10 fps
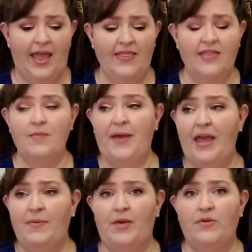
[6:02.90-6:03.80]
And then the
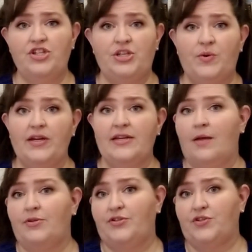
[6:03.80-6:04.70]
baby, when she wanted to
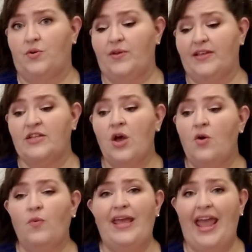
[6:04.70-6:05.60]
come do school with us,
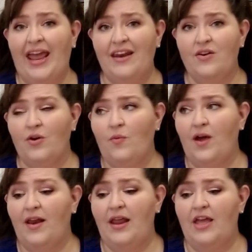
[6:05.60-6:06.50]
we handed her
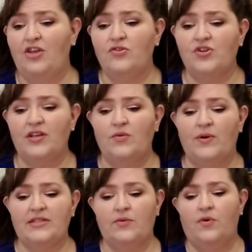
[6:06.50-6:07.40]
one, usually the
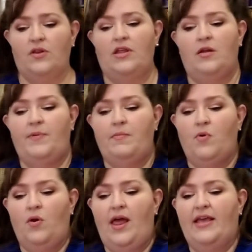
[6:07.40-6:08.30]
ones that were a little bit
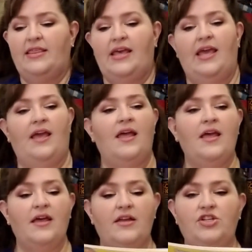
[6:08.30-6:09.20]
more like the
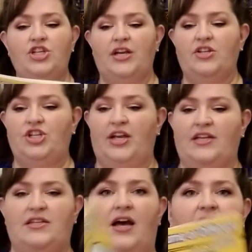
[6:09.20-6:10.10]

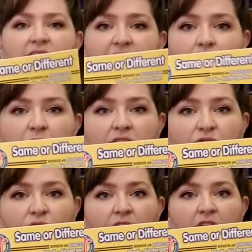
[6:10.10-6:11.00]
chick, duck, same or
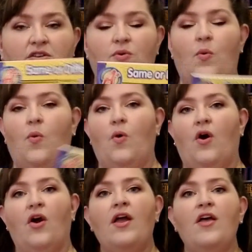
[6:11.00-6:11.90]
different,
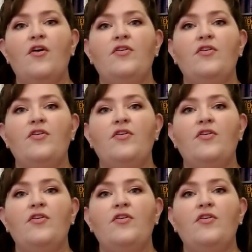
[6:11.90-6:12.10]
or